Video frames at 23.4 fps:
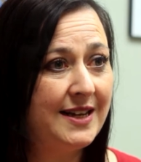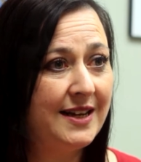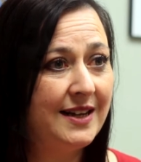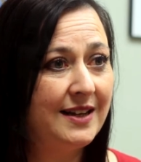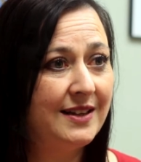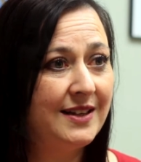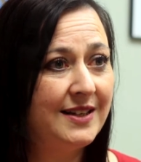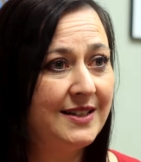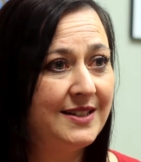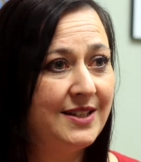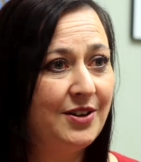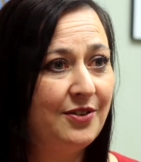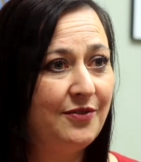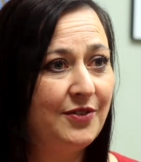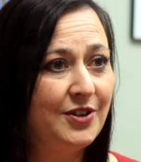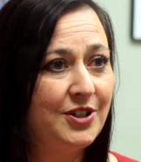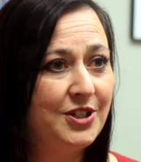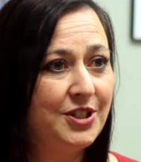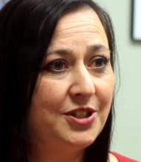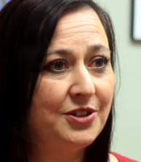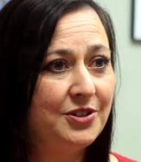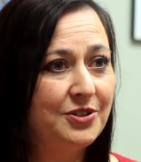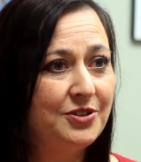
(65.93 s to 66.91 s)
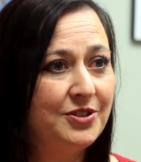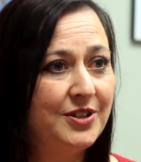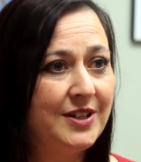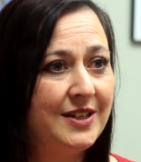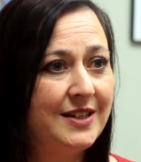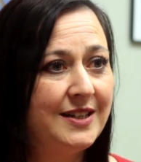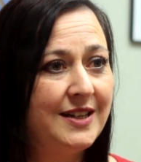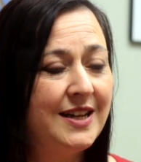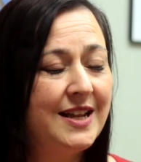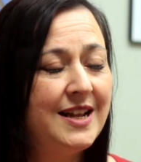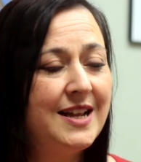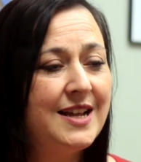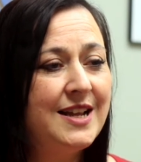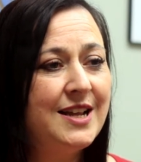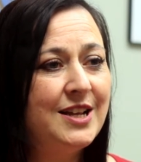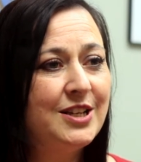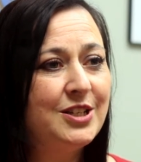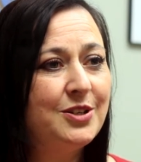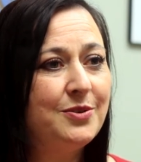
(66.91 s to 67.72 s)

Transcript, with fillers: Nicholas Center for Children.